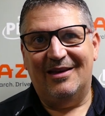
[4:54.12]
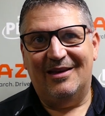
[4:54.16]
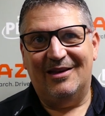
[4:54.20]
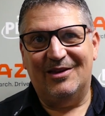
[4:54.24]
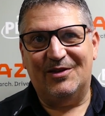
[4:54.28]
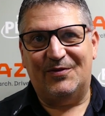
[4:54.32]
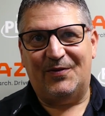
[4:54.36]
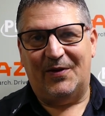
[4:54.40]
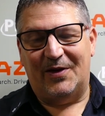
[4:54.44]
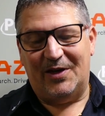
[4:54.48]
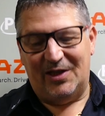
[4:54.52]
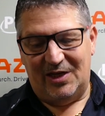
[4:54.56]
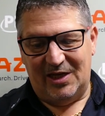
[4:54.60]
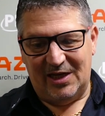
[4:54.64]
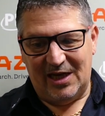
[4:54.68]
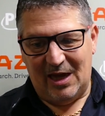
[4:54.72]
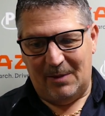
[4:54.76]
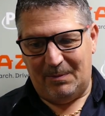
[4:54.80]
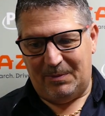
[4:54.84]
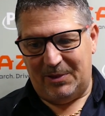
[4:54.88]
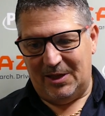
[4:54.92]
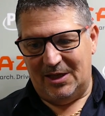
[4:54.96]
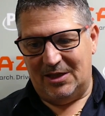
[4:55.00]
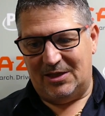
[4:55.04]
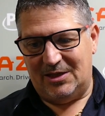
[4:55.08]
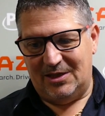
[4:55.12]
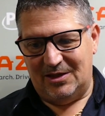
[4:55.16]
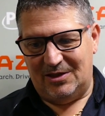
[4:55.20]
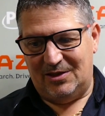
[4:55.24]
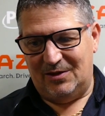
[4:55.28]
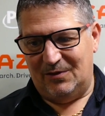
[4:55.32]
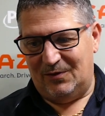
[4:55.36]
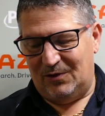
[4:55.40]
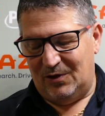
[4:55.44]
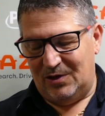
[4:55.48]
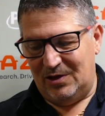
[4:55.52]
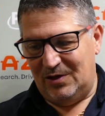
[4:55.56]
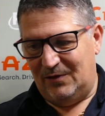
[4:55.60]
it's funny, you get places,
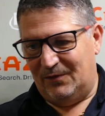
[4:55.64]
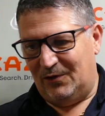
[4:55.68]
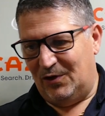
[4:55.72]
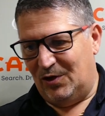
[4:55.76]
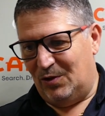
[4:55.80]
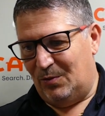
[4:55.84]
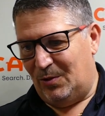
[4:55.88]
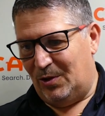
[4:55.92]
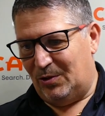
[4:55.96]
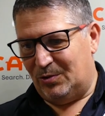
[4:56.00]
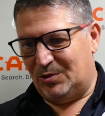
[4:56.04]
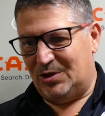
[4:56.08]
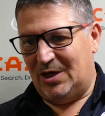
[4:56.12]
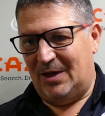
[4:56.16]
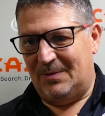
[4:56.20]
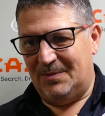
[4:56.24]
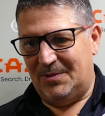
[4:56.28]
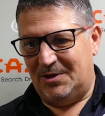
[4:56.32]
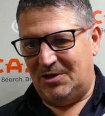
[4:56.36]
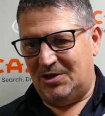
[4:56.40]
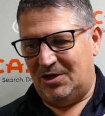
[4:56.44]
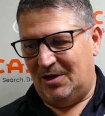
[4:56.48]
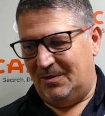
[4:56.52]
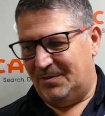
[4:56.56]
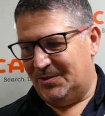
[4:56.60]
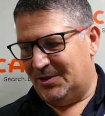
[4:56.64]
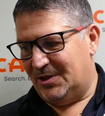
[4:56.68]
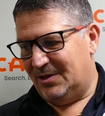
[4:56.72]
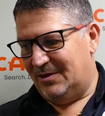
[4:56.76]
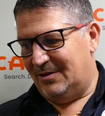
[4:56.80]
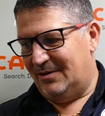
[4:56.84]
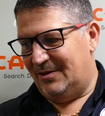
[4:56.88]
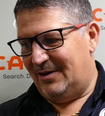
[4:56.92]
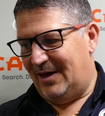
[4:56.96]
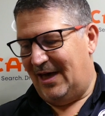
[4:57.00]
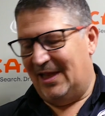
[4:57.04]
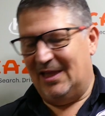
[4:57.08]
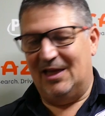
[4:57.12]
you've got the World Championships,
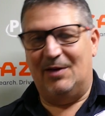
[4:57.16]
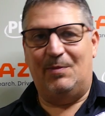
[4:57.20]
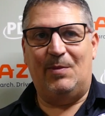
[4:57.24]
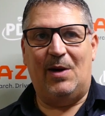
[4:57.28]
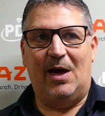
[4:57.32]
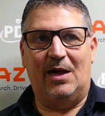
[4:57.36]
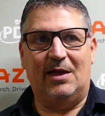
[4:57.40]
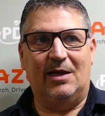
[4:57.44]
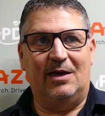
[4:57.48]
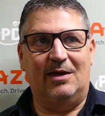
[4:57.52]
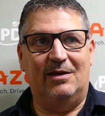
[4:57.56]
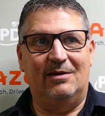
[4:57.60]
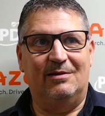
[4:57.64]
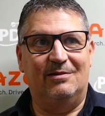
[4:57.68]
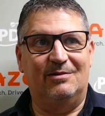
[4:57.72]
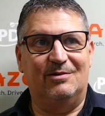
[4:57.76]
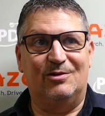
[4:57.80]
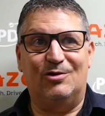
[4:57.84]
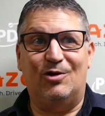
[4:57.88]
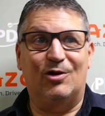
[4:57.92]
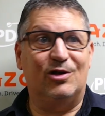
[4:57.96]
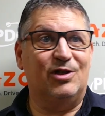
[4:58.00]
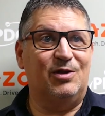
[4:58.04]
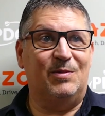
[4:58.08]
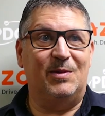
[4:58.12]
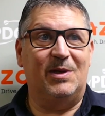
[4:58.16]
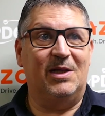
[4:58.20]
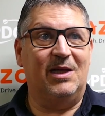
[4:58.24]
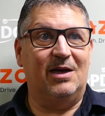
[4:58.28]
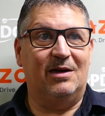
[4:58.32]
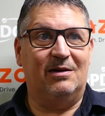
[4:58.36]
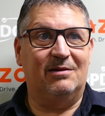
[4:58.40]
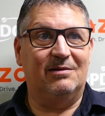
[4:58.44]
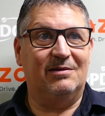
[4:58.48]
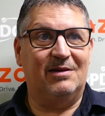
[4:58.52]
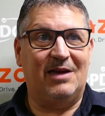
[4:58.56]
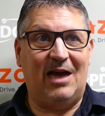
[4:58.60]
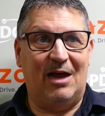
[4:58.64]
Ali Pali, it's got to be there,
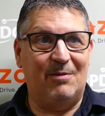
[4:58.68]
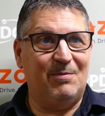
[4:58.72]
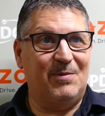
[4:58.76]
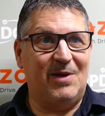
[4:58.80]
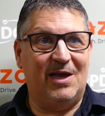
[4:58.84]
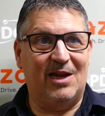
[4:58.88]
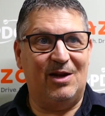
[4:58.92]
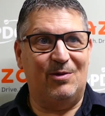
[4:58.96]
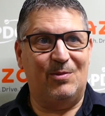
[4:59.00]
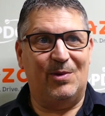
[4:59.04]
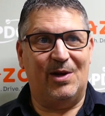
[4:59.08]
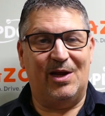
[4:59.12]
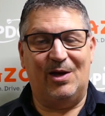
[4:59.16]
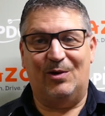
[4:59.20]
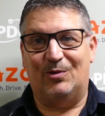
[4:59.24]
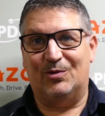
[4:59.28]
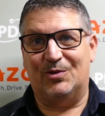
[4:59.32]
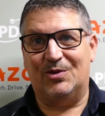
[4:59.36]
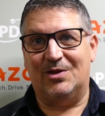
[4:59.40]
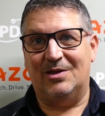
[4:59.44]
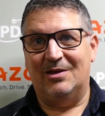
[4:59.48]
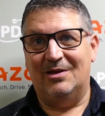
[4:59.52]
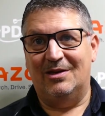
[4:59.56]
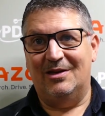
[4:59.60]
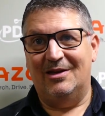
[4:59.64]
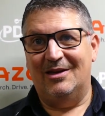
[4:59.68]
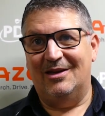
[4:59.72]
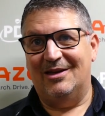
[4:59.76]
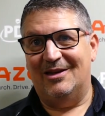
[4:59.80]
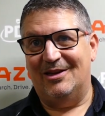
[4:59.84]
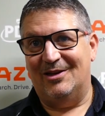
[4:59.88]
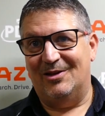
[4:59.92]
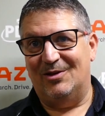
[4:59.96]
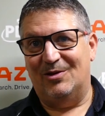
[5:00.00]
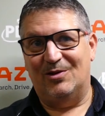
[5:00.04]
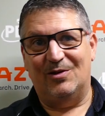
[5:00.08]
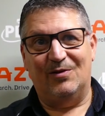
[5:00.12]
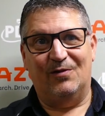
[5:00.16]
can't be anywhere else.
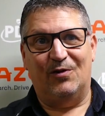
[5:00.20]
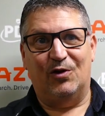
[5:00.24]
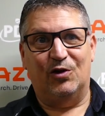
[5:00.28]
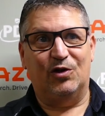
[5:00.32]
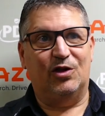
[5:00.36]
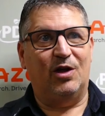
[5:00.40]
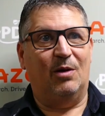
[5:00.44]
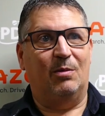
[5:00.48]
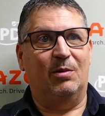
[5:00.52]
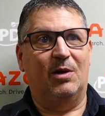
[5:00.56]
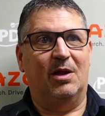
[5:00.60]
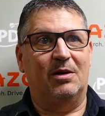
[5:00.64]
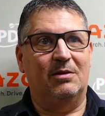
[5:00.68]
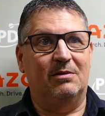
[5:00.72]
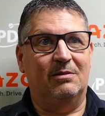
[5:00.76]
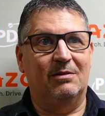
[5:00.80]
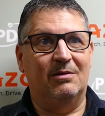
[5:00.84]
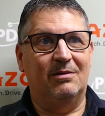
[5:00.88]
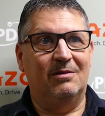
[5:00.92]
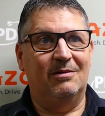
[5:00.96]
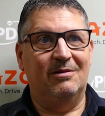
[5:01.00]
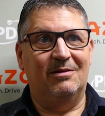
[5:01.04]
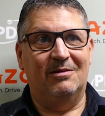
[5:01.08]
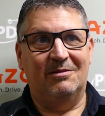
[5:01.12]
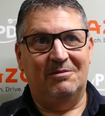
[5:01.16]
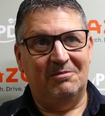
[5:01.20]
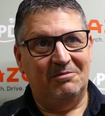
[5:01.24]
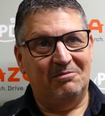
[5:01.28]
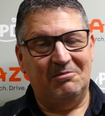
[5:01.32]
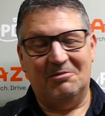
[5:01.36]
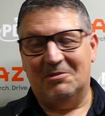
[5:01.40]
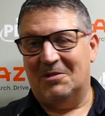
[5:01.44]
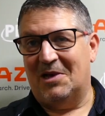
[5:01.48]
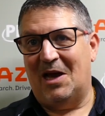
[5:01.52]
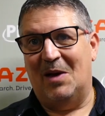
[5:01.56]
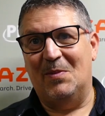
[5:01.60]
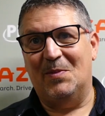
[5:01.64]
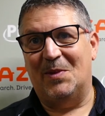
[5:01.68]
You know, you've got Dublin,
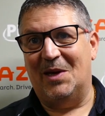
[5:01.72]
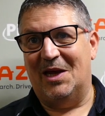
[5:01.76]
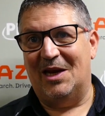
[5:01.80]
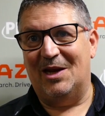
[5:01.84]
can't be